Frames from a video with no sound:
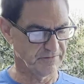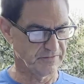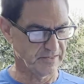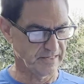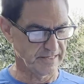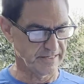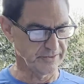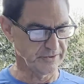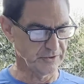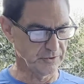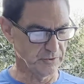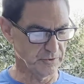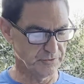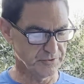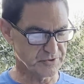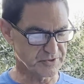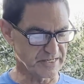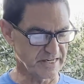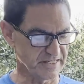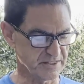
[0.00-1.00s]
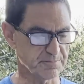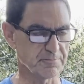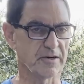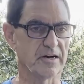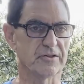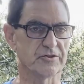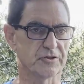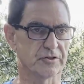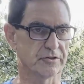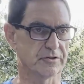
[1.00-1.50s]
High yield science
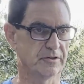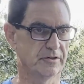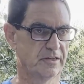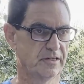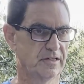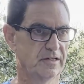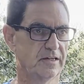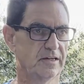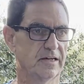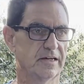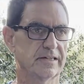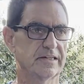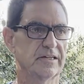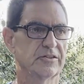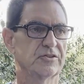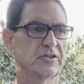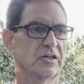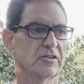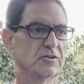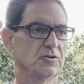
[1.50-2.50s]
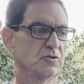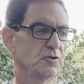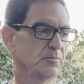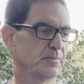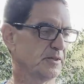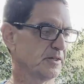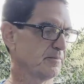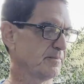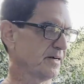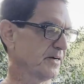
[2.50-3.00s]
project. I kind of talked a little
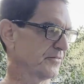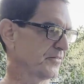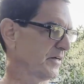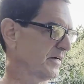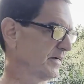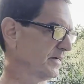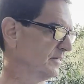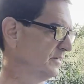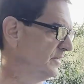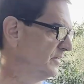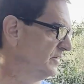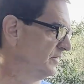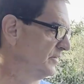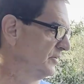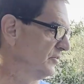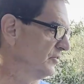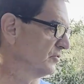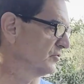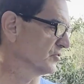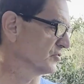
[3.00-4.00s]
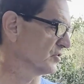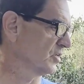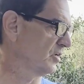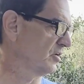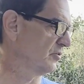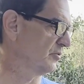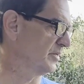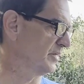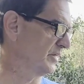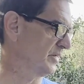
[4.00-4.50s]
bit about that. There's
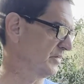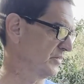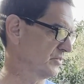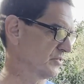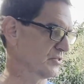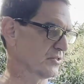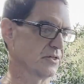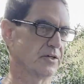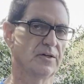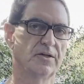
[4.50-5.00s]
always